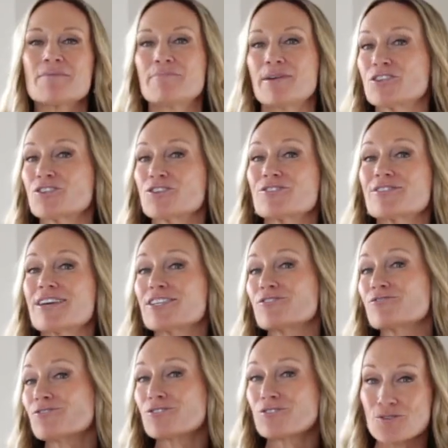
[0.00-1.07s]
Make sure that you
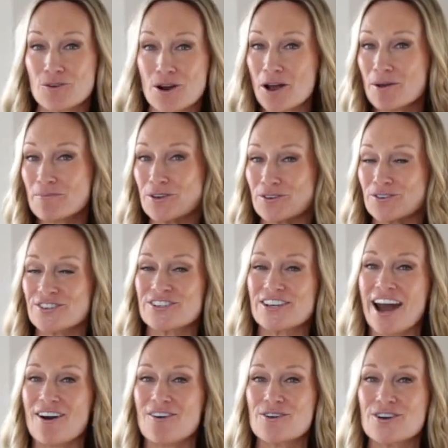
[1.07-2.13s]
scrub your
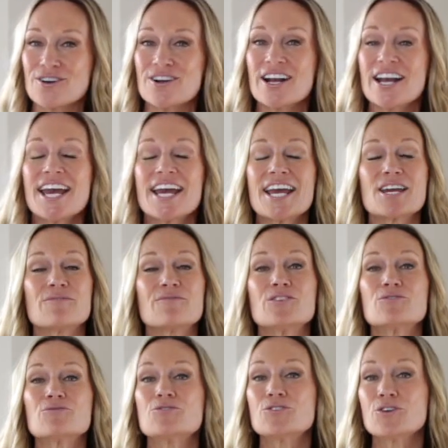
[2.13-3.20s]
shower. If
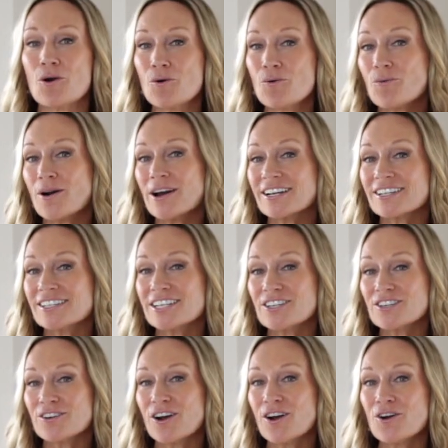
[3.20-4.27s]
you don't want to clean
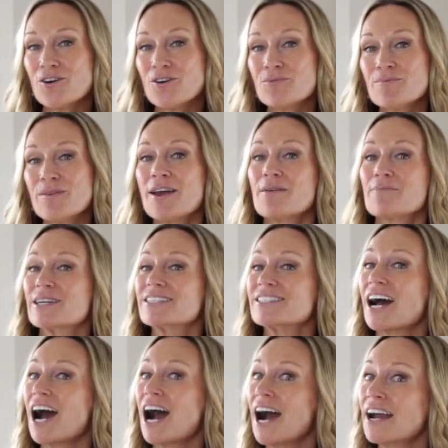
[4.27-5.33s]
your home, because
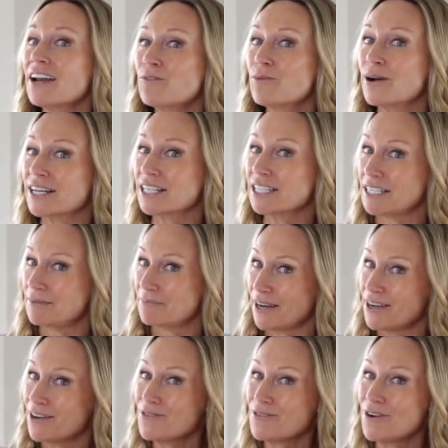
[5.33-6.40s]
I don't want to clean
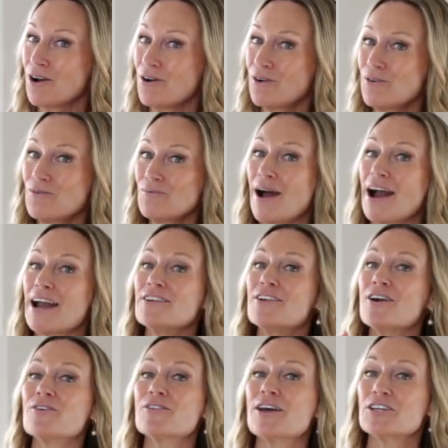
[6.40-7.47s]
my own home, I
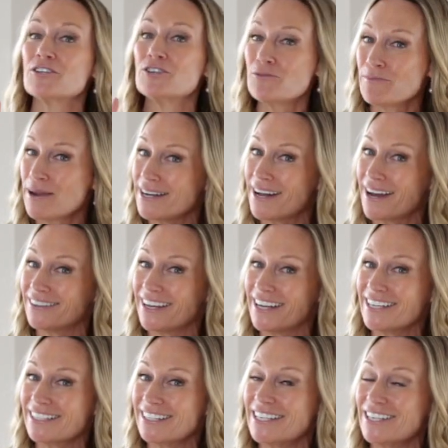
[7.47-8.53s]
know that you may not
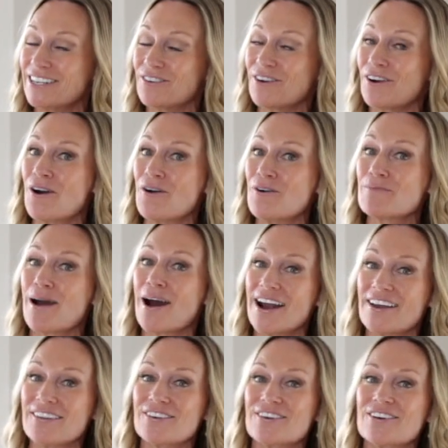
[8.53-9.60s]
like cleaning your home
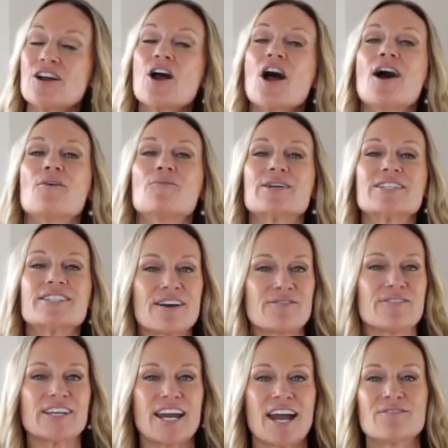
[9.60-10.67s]
either. We
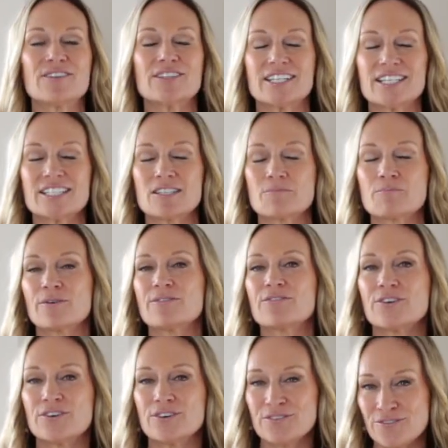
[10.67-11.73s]
definitely have a list of
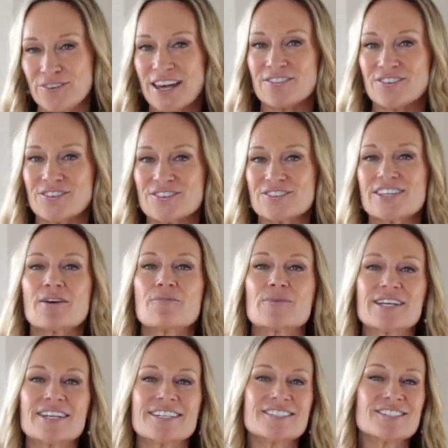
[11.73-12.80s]
preferred vendors that
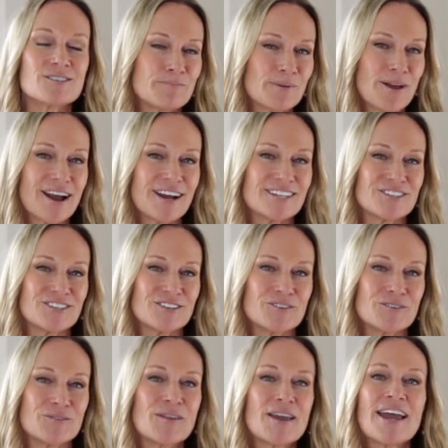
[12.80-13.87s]
we can supply to
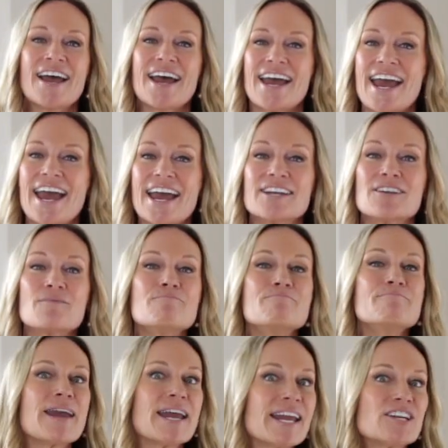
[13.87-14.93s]
you. And
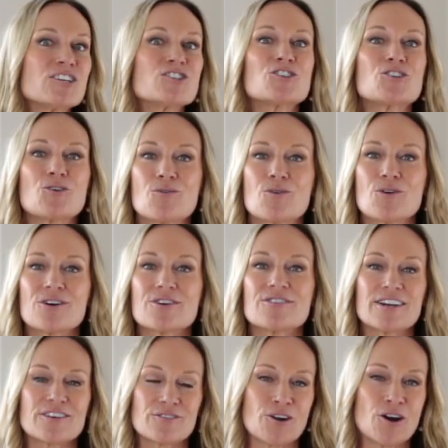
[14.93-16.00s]
make sure
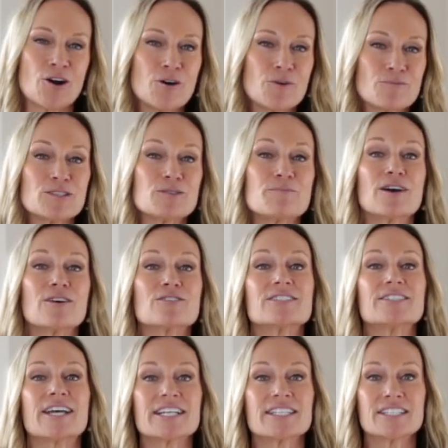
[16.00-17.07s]
that your home smells
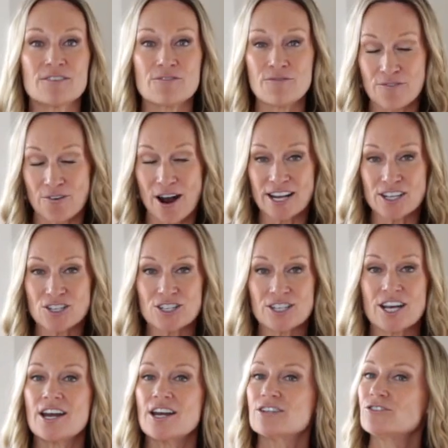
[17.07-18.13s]
nice and fresh.
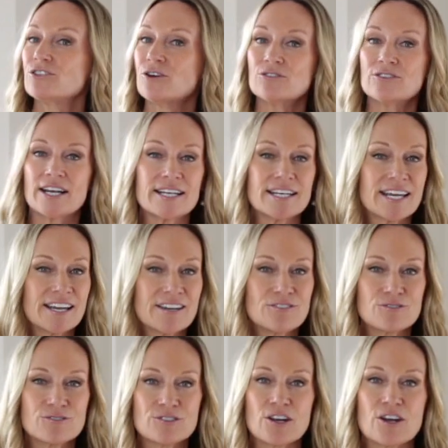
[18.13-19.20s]
Don't light
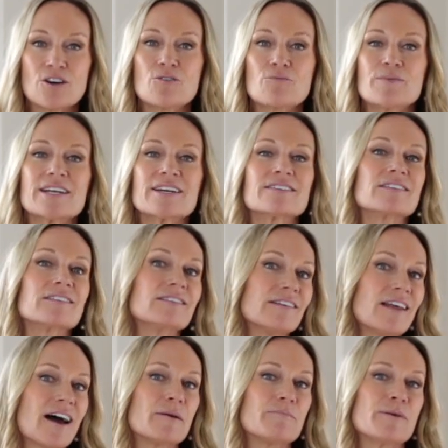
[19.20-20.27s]
candles though, because a
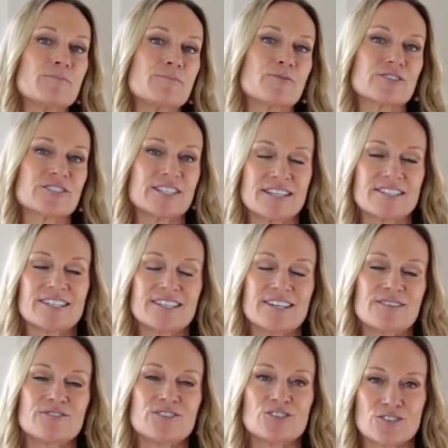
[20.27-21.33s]
lot of people are
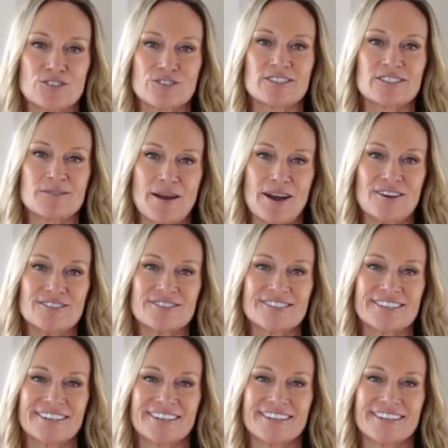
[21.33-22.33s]
sensitive to certain smells.